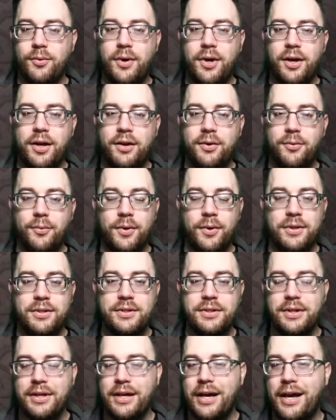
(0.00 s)
What
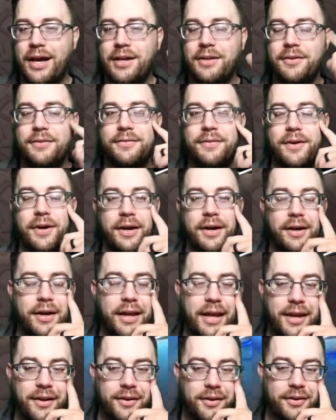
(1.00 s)
kind of
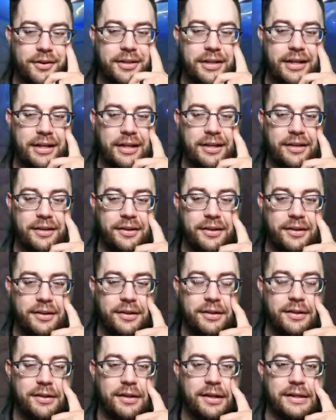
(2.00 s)
anarchy
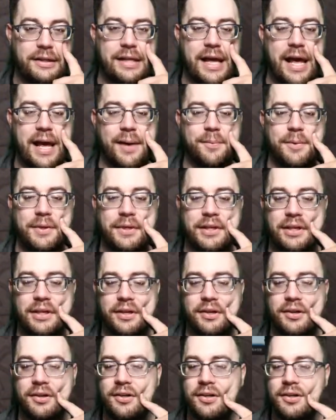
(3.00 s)
is happening
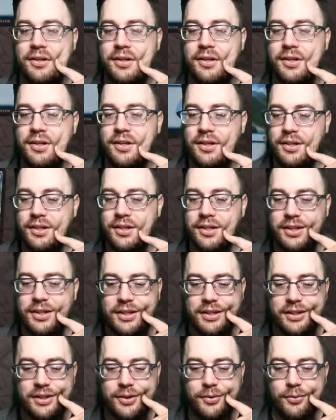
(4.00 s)
here?
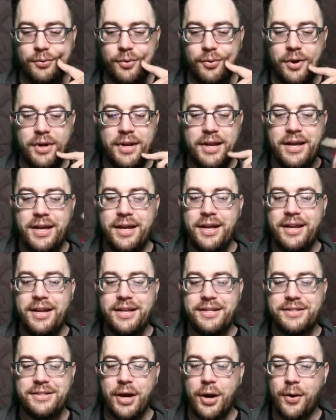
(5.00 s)
What
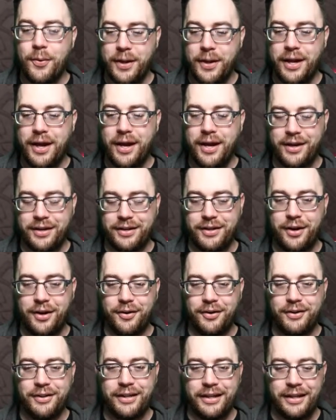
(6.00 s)
is going on
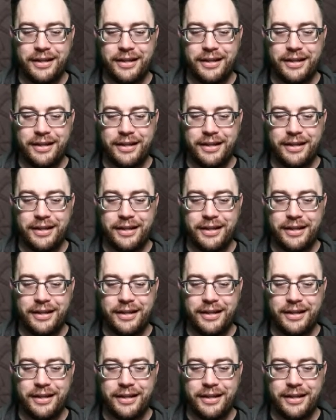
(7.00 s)
currently?